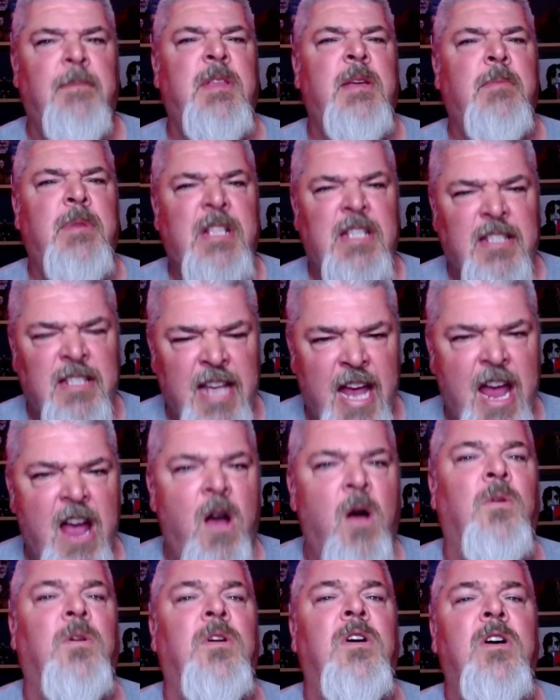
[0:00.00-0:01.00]
They've been
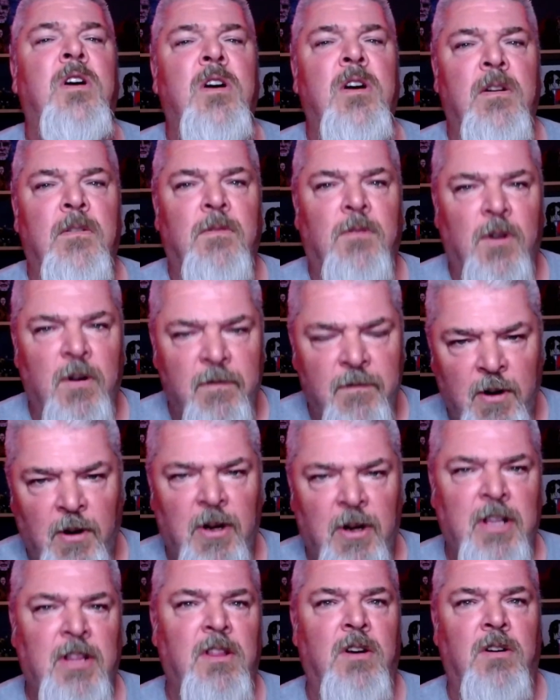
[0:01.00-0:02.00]
down for a
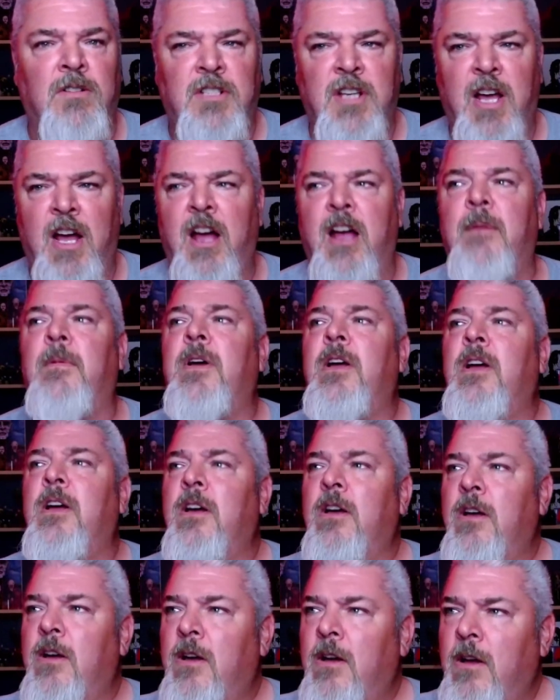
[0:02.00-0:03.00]
very long time.
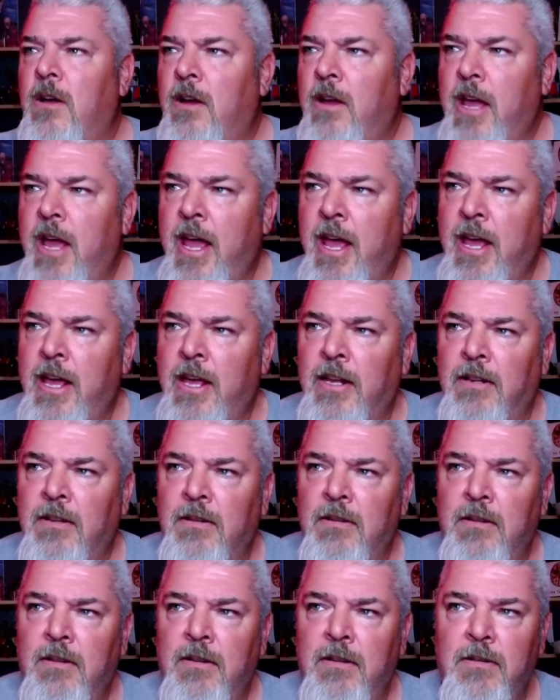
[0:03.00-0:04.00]
And
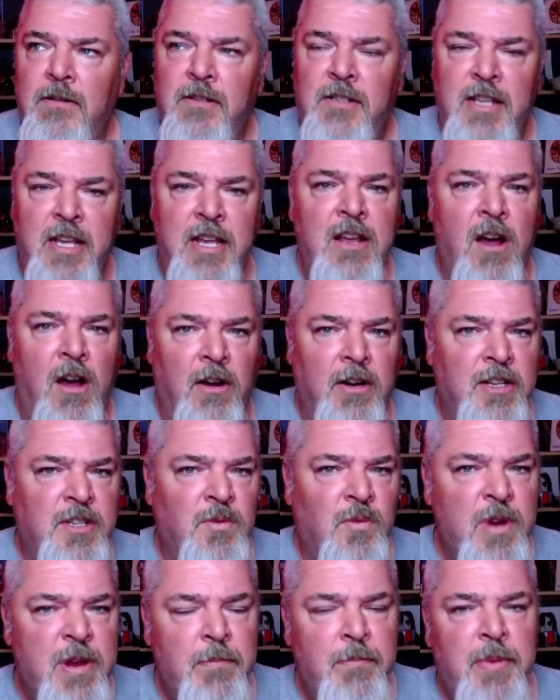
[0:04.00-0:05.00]
Dion is
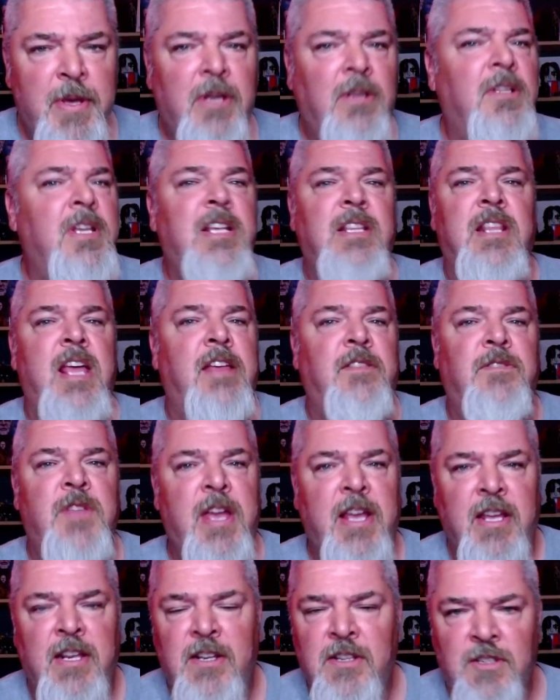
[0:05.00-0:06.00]
rebuilding that
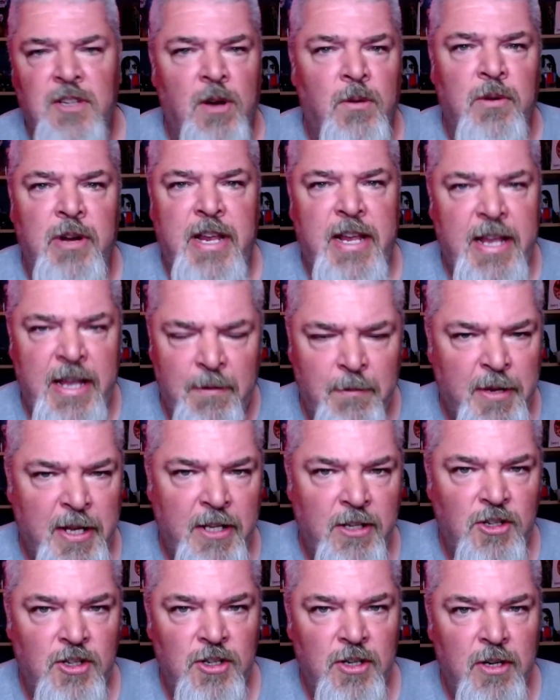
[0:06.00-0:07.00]
thing in his own
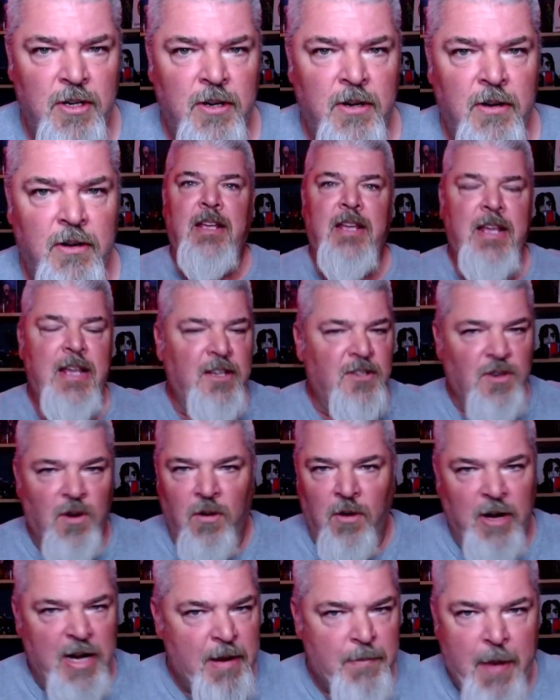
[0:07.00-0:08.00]
image. He's
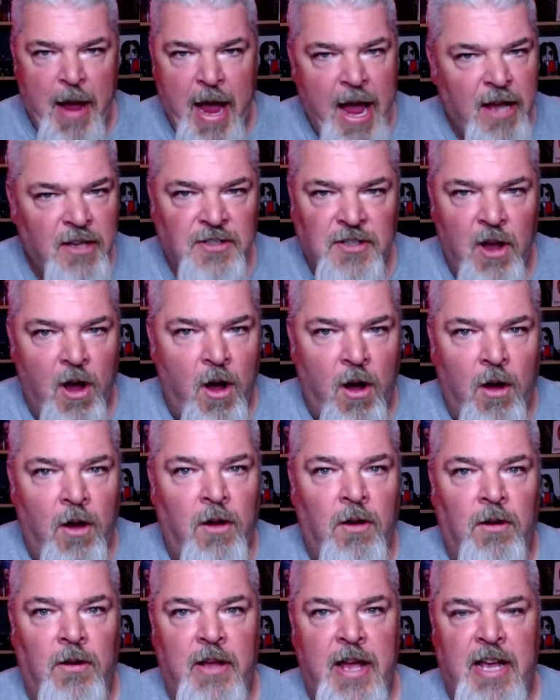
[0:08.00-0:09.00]
already passed
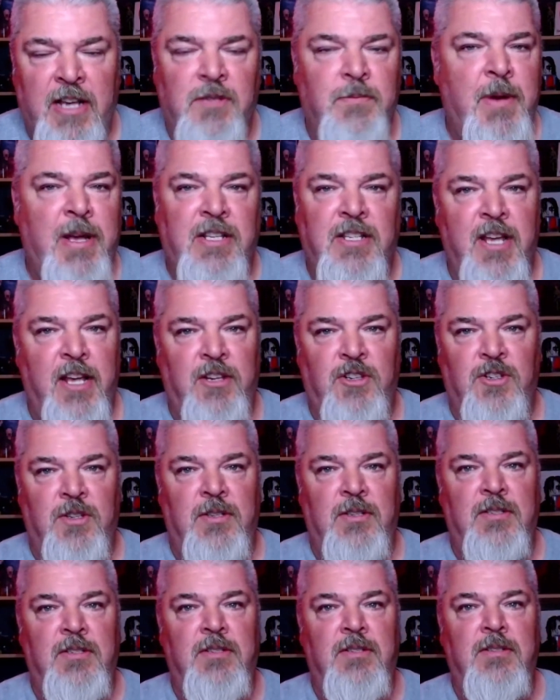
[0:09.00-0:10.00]
all
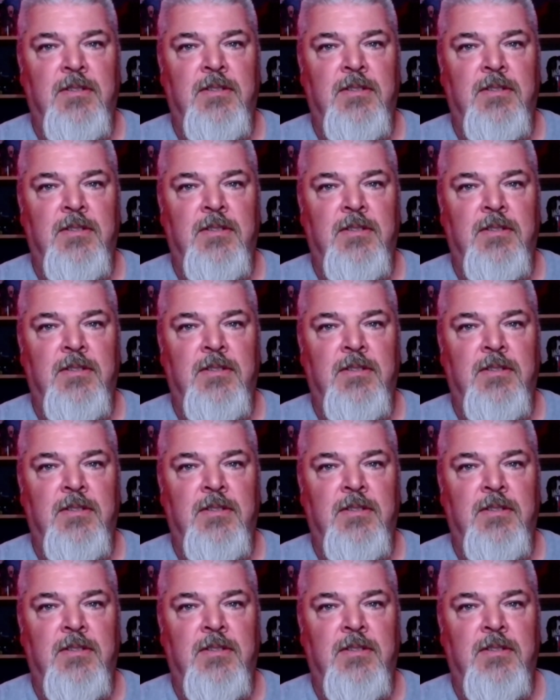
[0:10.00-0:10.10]
expectations.